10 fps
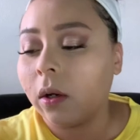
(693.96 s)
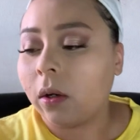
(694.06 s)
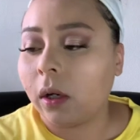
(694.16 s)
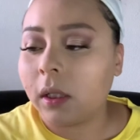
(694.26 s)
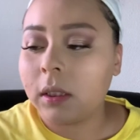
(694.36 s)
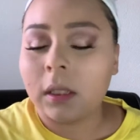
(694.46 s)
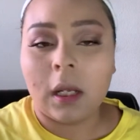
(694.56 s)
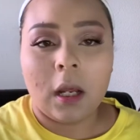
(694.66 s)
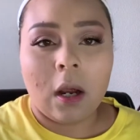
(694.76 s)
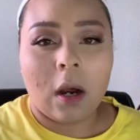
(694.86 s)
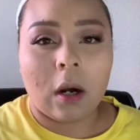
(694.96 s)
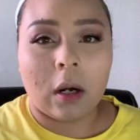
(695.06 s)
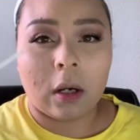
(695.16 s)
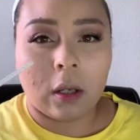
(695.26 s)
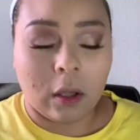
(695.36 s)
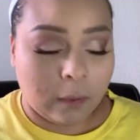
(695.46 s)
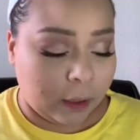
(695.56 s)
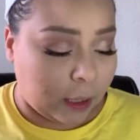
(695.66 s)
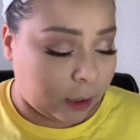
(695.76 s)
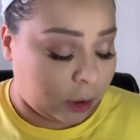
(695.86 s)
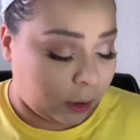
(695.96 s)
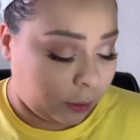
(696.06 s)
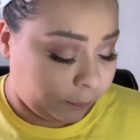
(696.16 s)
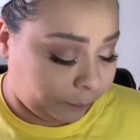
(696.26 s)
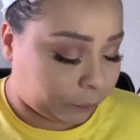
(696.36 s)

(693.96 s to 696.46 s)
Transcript: across our lower lash line.